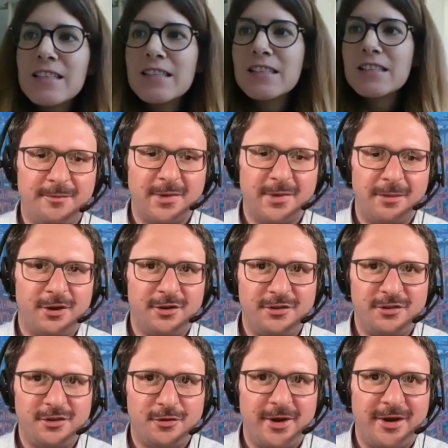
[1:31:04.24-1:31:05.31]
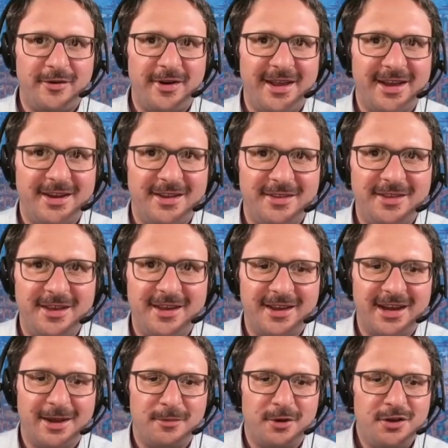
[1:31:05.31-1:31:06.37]
I'm not squaring anything,
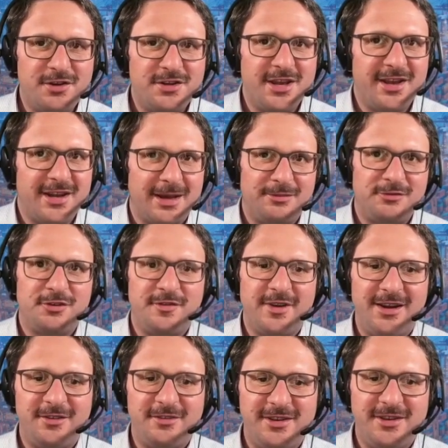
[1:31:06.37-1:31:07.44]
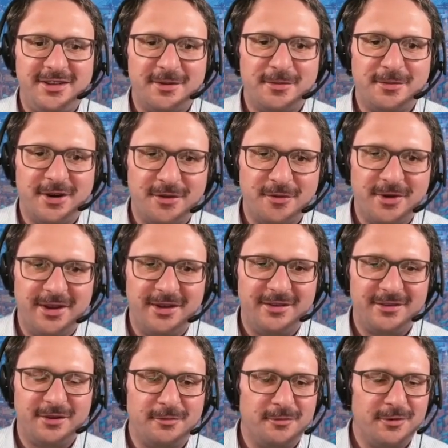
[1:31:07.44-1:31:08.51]
and I'm not taking absolute values either, by the way.
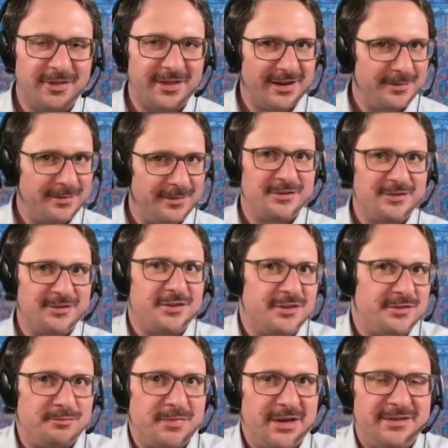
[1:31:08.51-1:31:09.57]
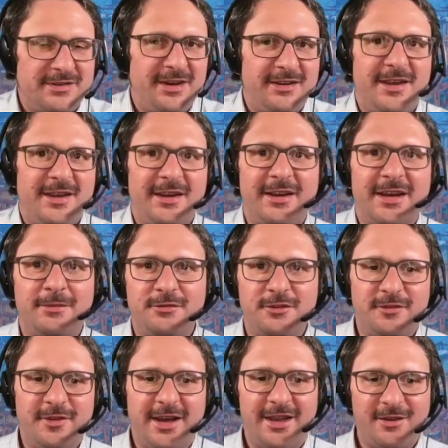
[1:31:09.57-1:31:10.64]
So what that amounts to is basically taking
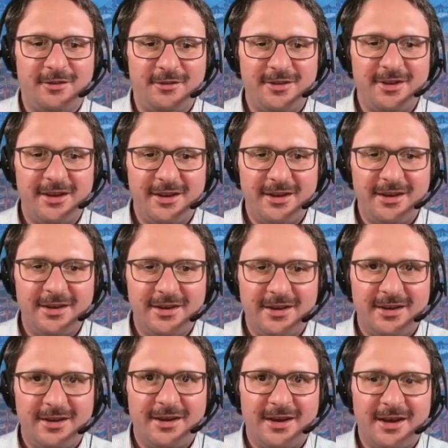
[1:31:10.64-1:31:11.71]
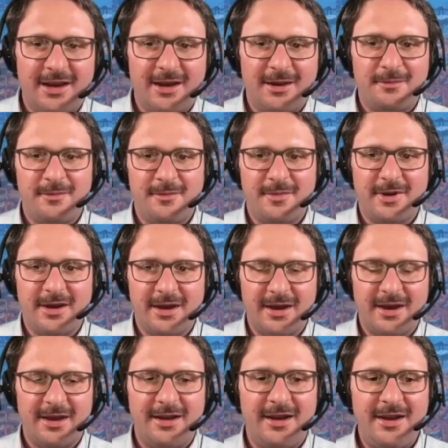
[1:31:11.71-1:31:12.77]
absolute values. A
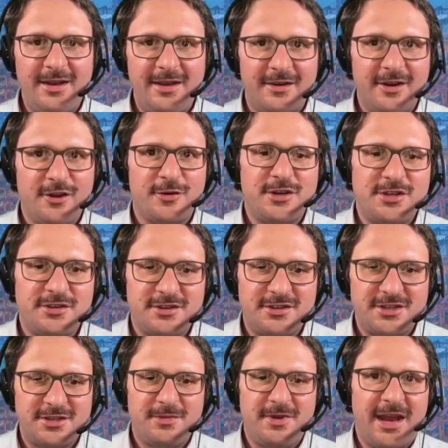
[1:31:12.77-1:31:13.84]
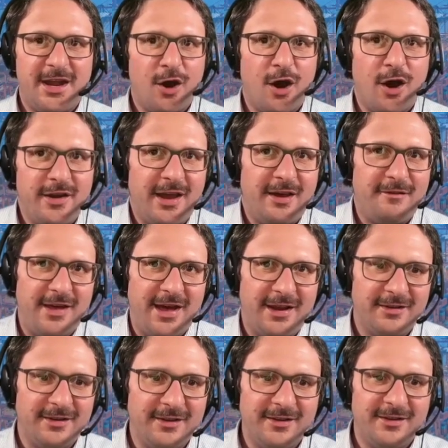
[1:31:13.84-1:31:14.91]
linear equation system cannot have
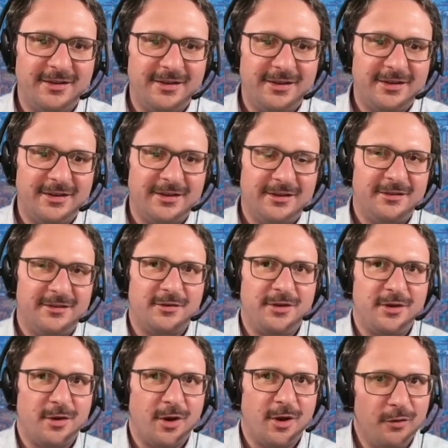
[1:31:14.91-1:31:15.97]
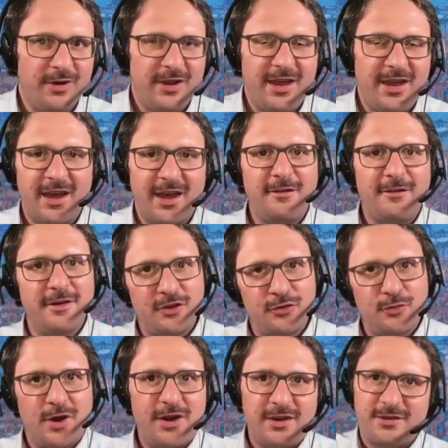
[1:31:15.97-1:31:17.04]
that. So you only have
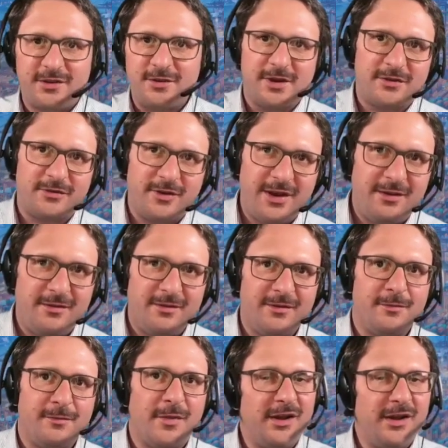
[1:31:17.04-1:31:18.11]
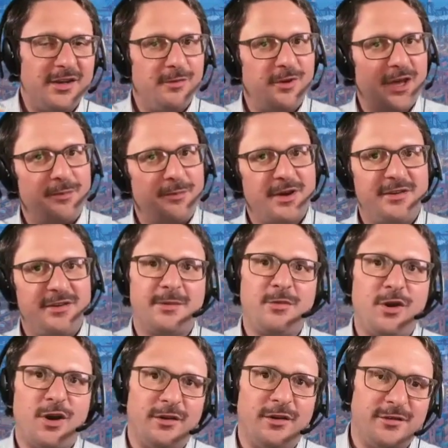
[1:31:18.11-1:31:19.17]
x1, x2, x3 multiplied by some
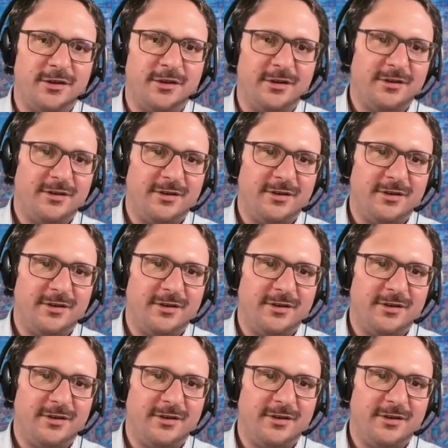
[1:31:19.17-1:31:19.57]
constant.